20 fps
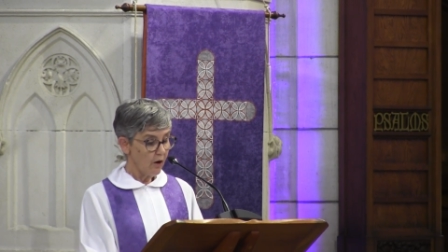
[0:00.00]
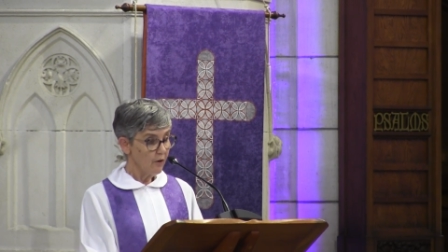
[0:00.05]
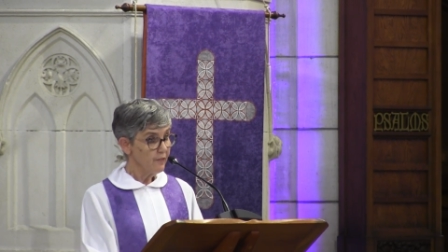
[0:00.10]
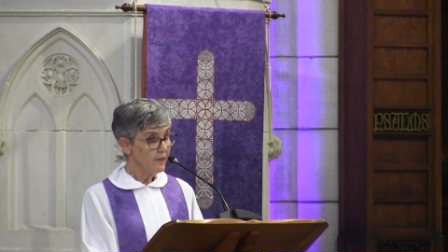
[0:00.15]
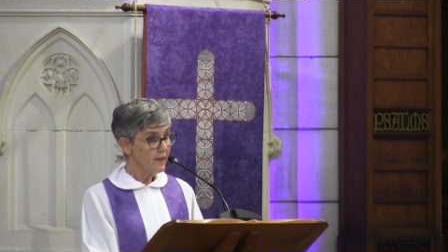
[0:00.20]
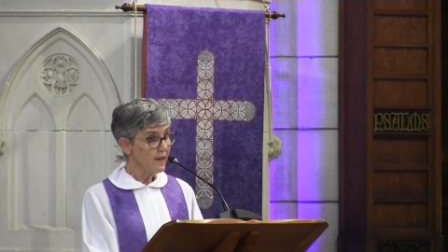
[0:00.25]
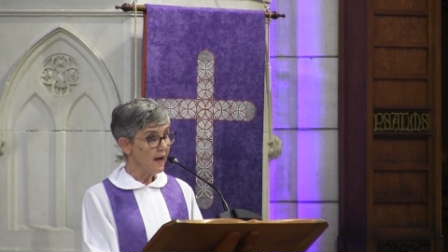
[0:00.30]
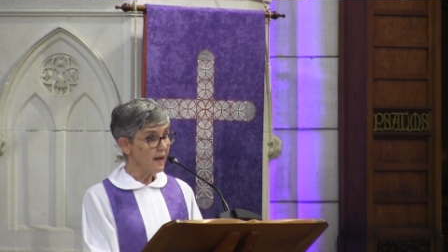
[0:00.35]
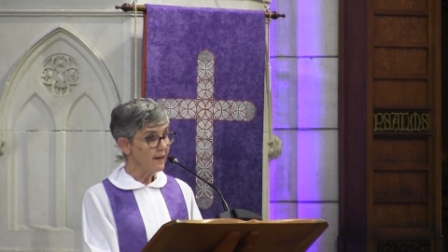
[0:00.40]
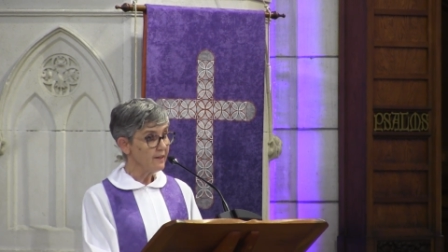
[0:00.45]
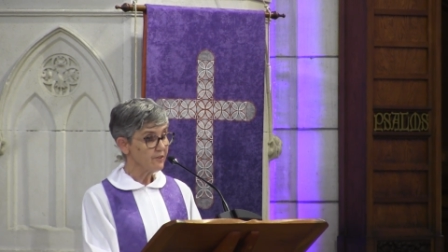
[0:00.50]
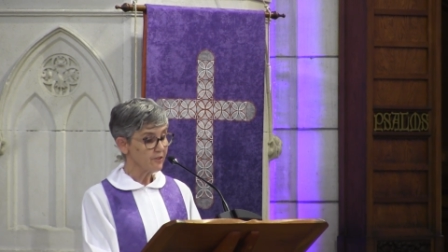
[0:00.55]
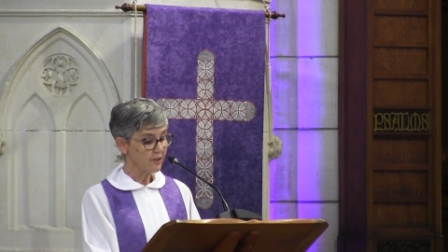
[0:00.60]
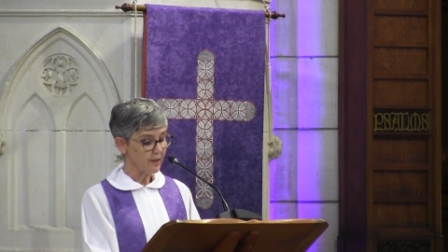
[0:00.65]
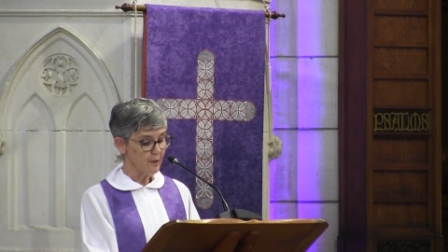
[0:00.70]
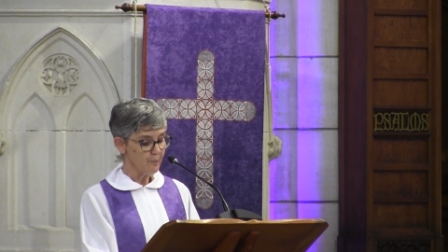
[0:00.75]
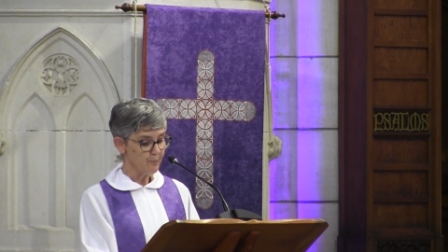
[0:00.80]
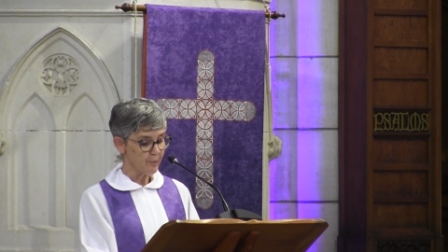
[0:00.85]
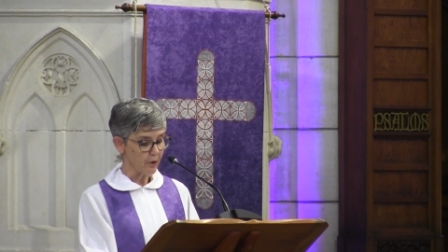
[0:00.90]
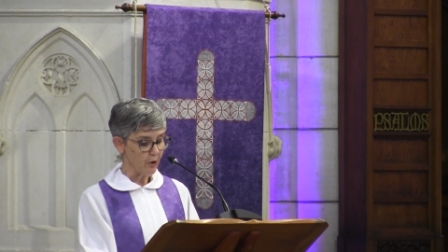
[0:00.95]
On the
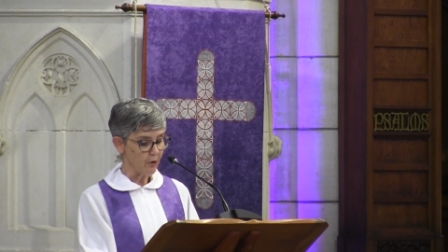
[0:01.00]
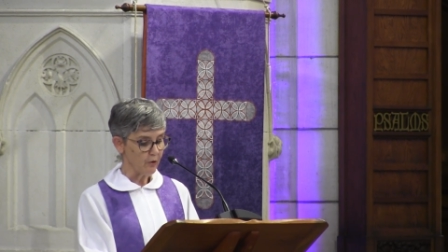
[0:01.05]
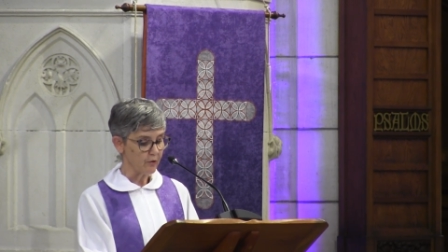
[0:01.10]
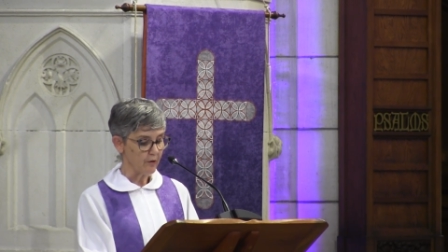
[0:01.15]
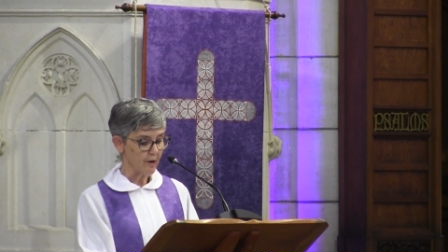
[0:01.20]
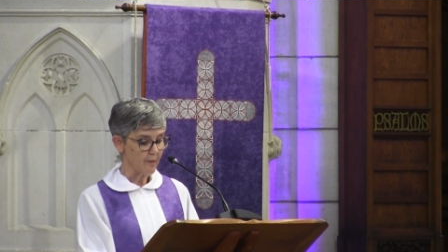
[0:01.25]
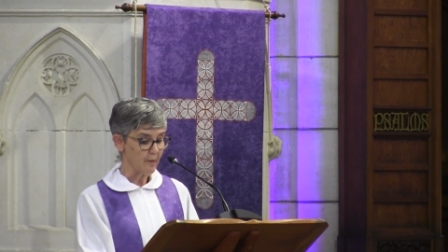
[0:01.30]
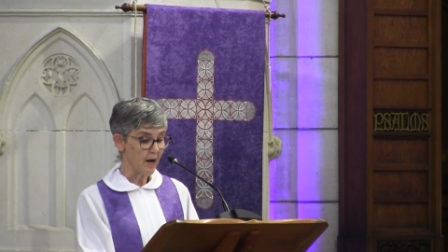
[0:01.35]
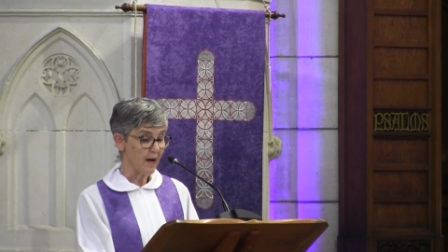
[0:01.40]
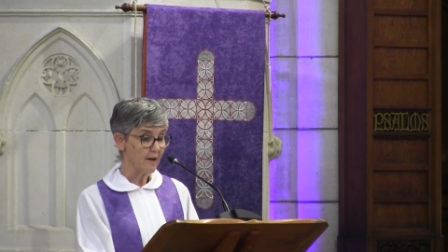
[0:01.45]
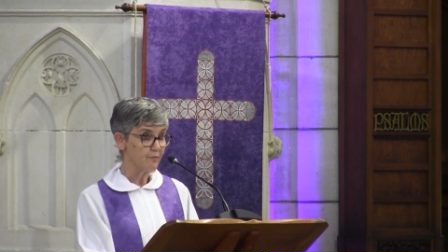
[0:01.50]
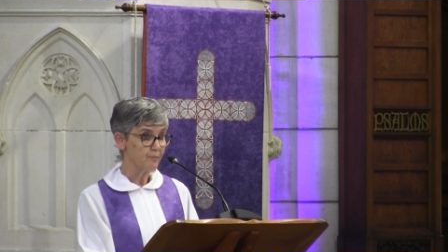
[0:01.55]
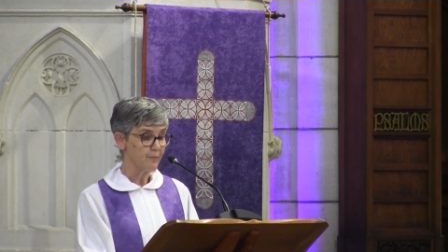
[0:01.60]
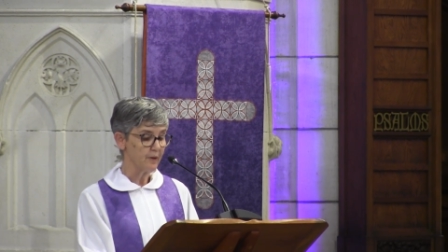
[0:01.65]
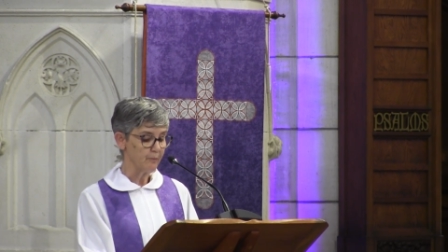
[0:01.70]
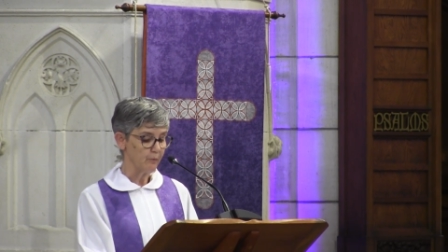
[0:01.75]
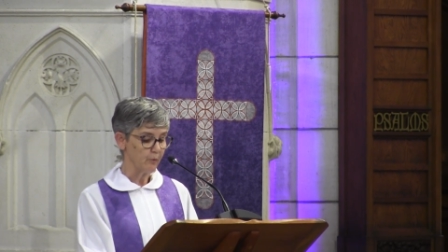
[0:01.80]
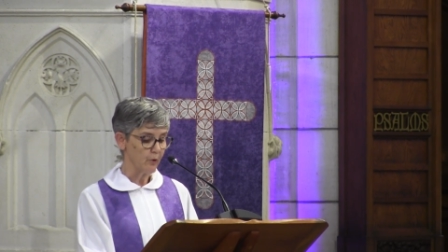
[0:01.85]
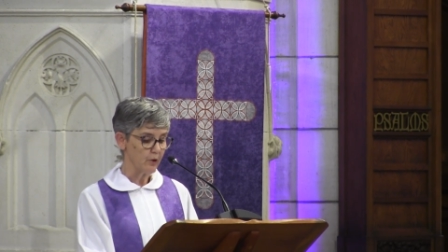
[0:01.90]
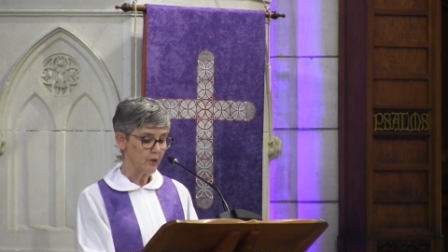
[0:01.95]
IT program I've
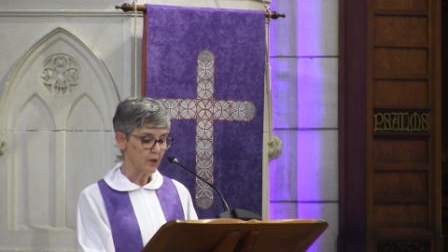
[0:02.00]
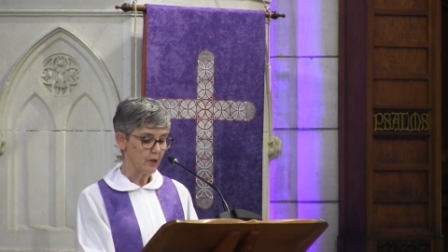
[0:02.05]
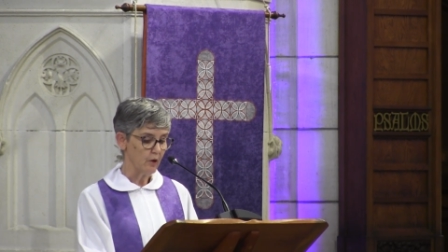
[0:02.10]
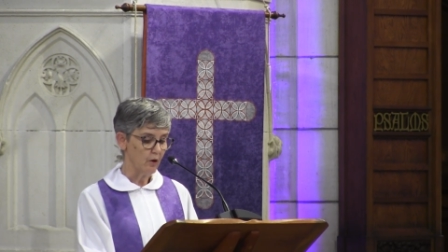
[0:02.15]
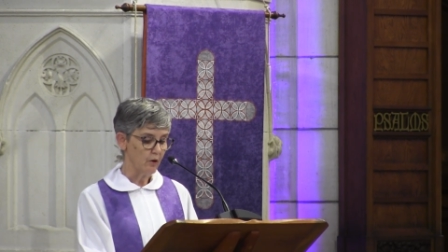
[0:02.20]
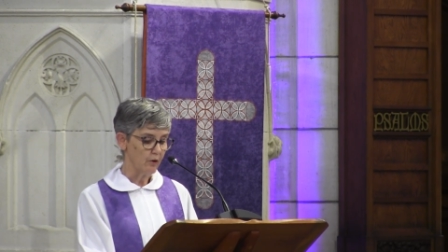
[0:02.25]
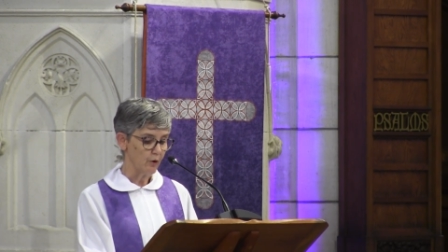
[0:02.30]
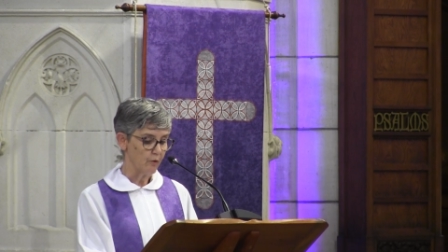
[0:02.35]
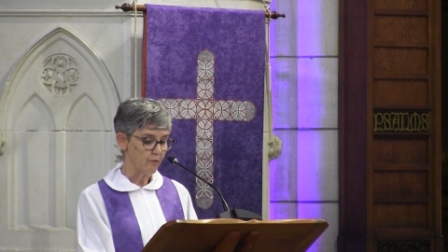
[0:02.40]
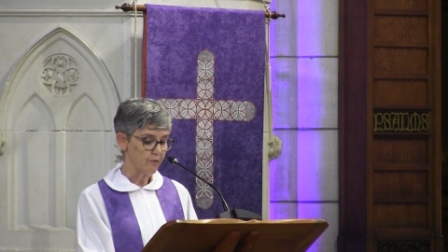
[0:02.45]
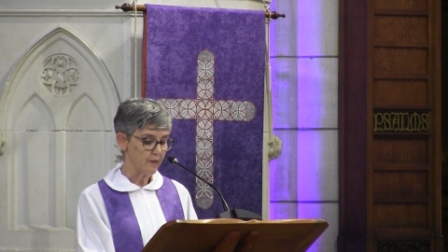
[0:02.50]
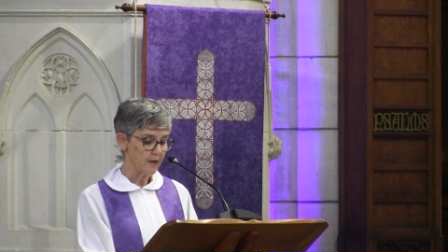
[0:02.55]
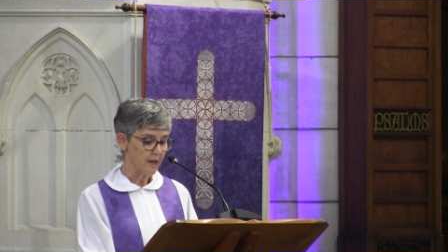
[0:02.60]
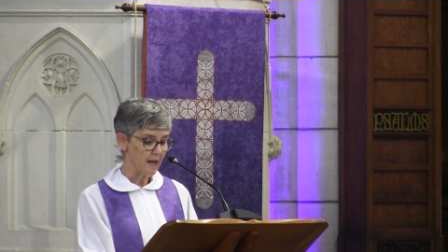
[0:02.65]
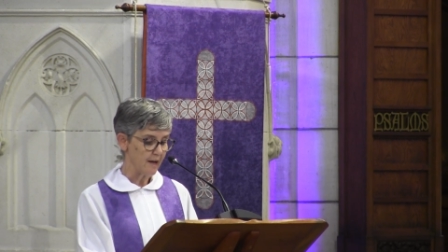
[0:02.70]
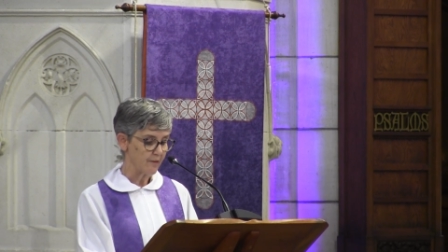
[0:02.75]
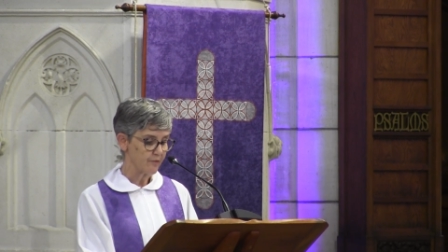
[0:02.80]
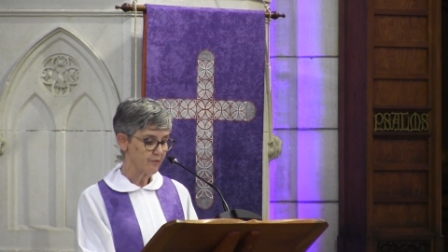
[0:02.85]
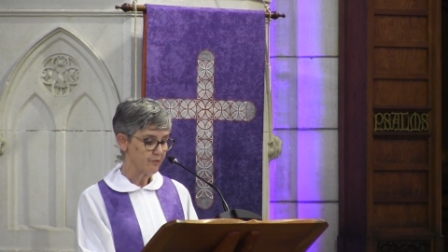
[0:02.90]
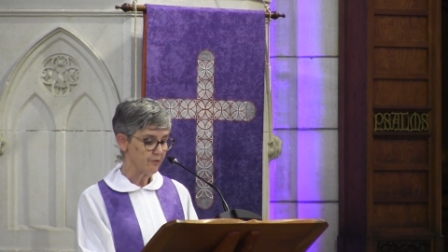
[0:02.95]
been working on over the
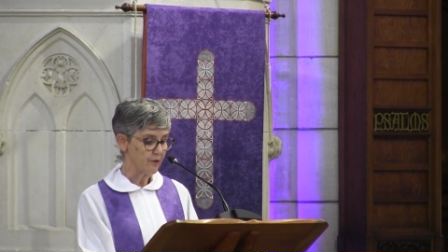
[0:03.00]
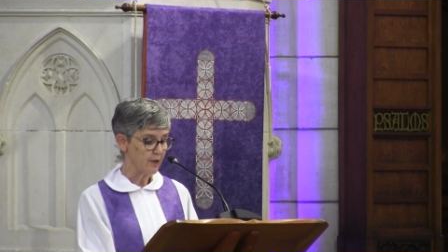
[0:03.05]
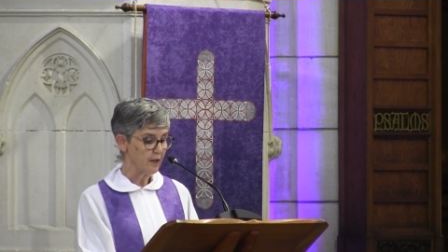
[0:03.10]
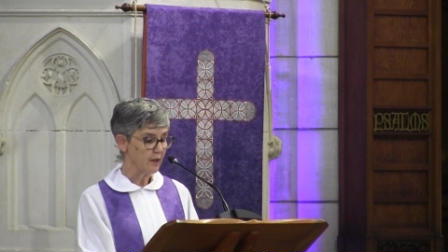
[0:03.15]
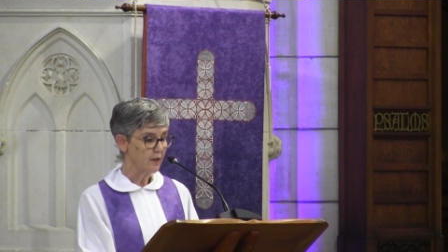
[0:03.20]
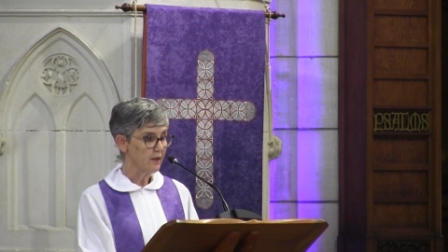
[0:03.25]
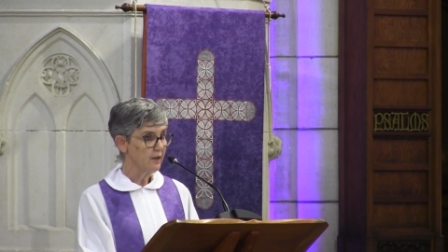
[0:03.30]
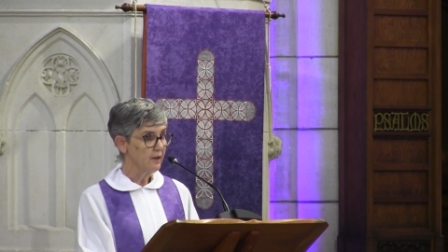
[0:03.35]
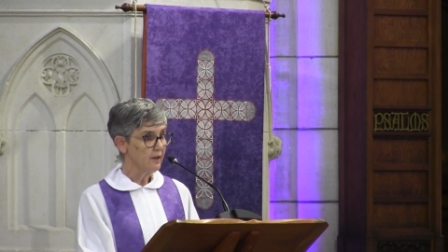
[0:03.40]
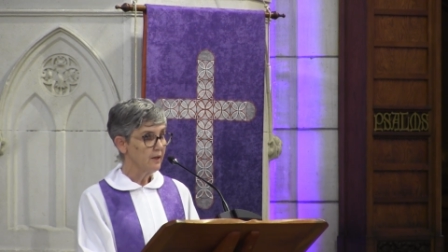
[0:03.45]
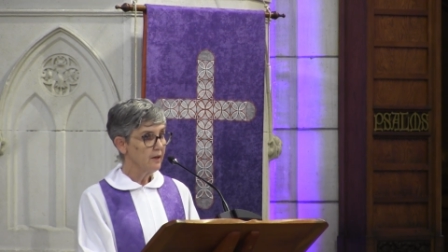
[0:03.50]
last year,